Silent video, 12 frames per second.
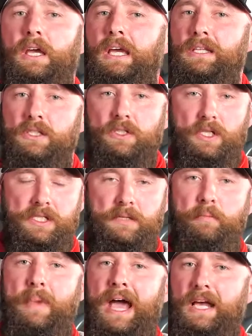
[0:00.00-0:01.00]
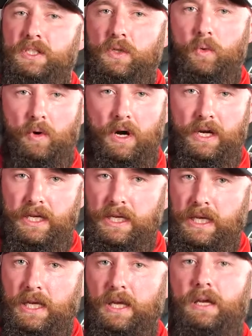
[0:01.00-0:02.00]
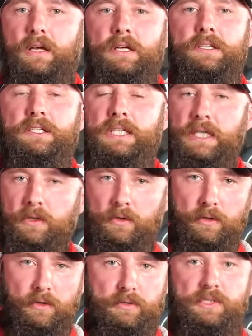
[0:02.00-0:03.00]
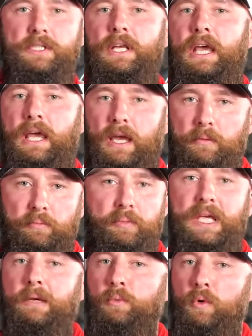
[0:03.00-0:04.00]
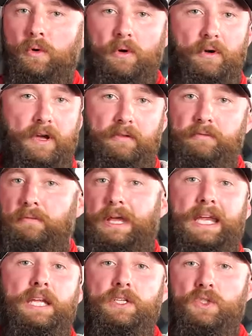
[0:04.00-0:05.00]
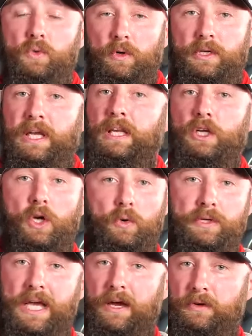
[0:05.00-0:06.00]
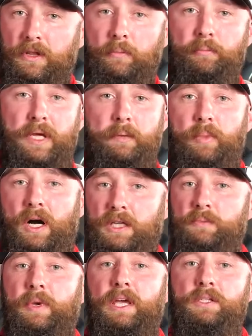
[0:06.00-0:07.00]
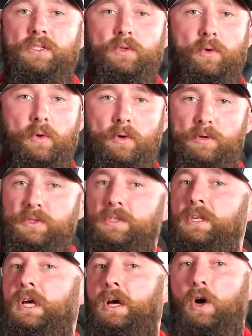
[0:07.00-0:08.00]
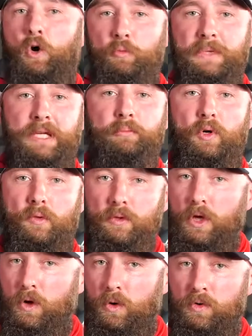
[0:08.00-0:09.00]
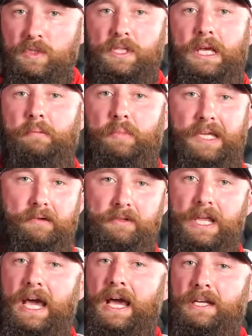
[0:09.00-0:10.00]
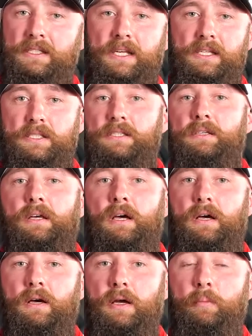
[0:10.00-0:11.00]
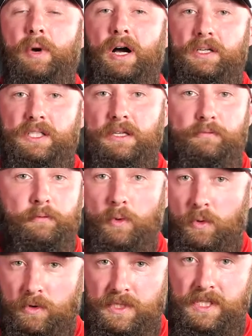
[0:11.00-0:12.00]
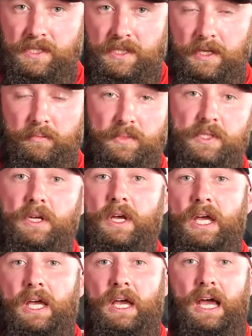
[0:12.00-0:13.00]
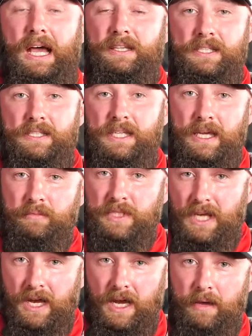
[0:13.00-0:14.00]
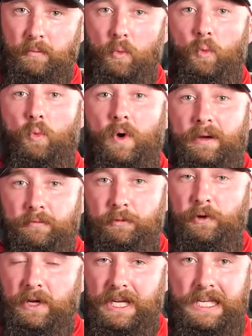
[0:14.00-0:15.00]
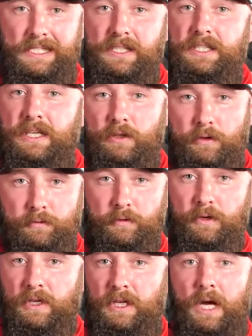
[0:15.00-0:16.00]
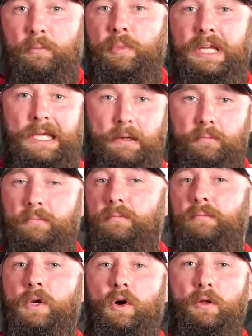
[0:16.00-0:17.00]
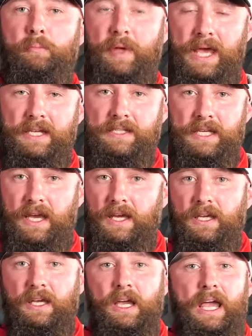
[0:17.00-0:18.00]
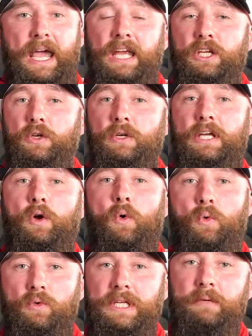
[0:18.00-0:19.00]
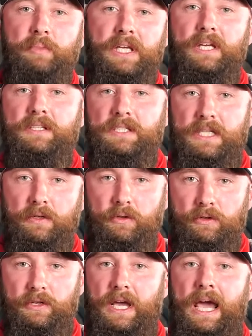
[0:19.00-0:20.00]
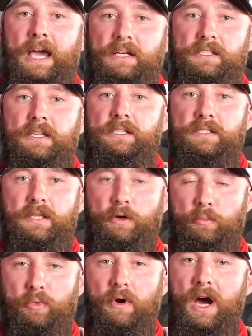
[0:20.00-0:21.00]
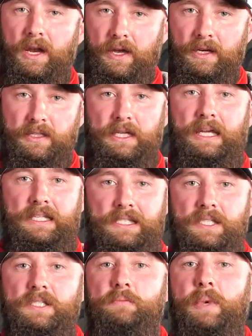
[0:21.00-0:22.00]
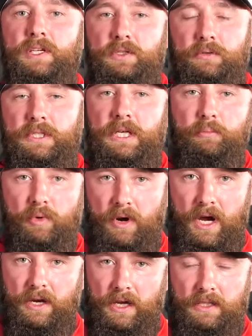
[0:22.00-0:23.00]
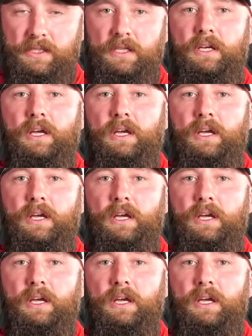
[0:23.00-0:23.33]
It's just mass quantity dealers and people of any sort can go down to the big box paint stores, Home Depot, Lowe's, and be able to access uh, epoxy floor systems. At the same time, Webfoot is a dealer for a company called Penntek, and you can only be a dealer to access their product. It's a specialty product.